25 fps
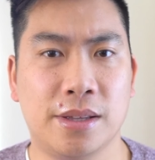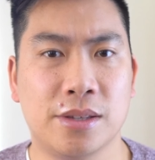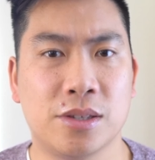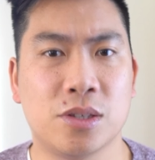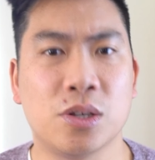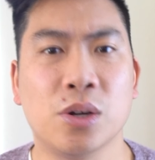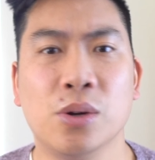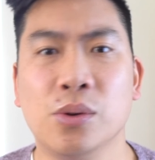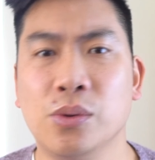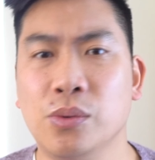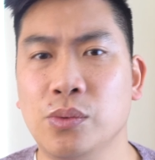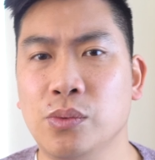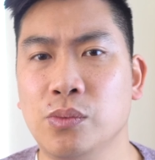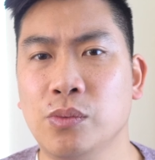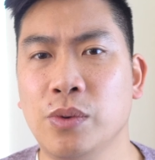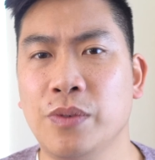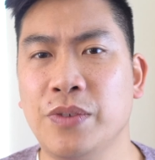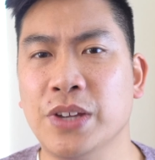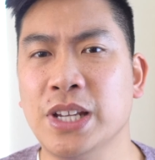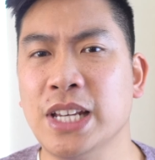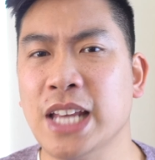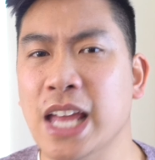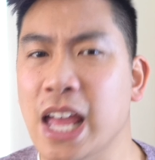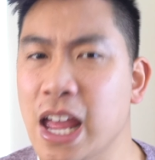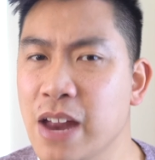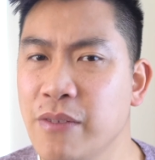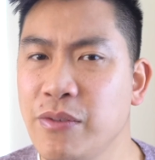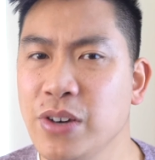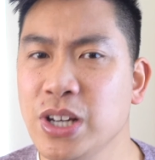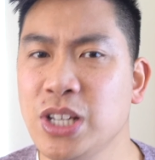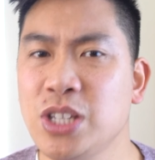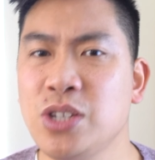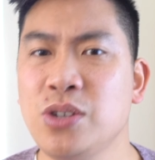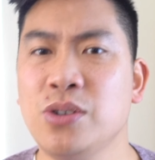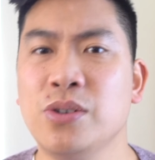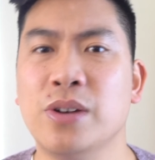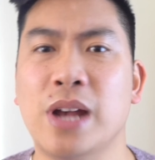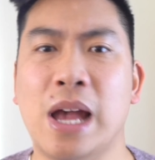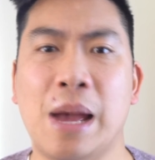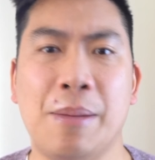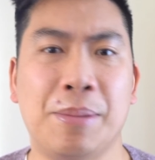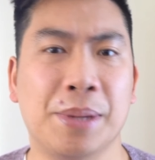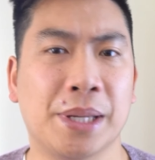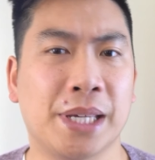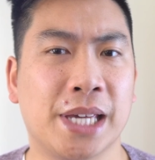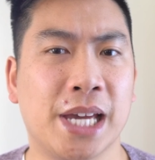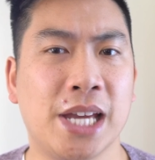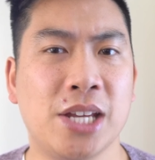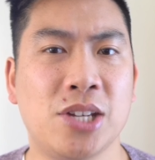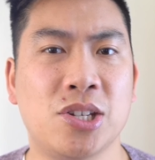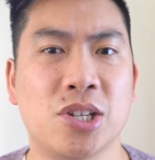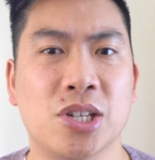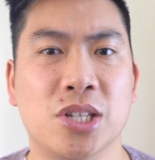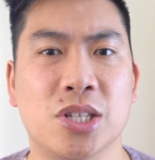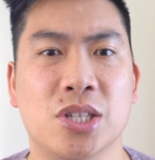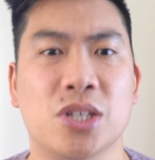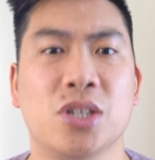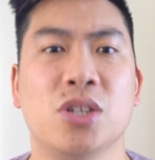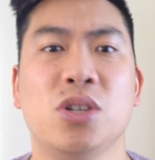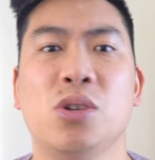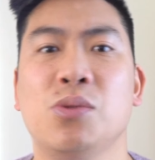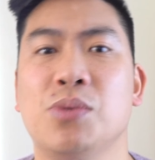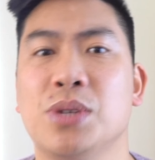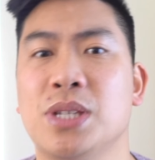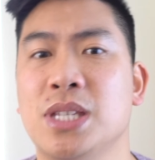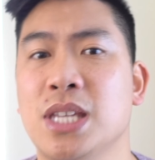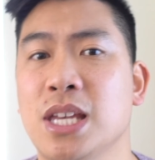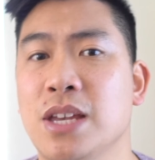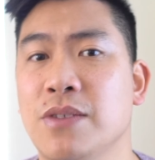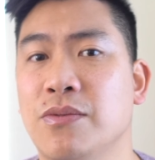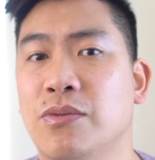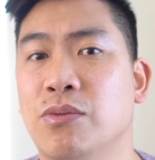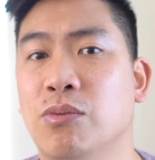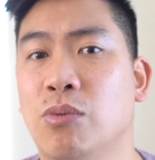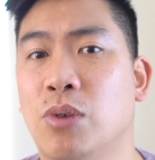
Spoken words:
So within every 2 applications, you receive